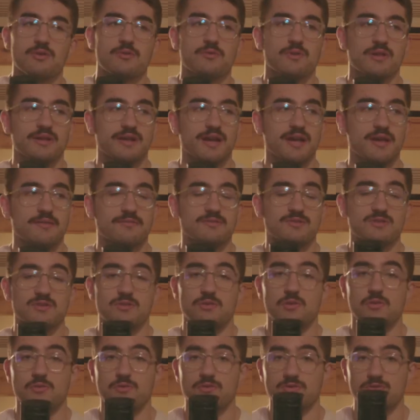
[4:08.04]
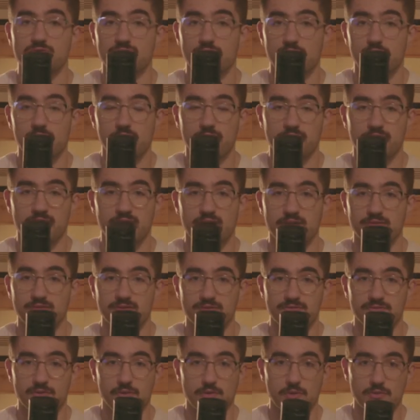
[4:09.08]
like, I have zero control over how
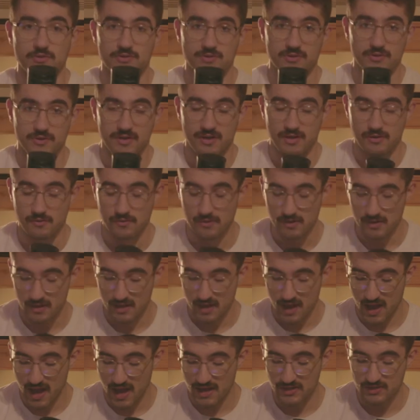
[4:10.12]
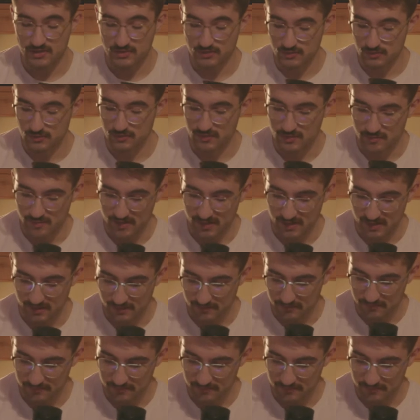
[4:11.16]
these photos turn out, I truly mean it.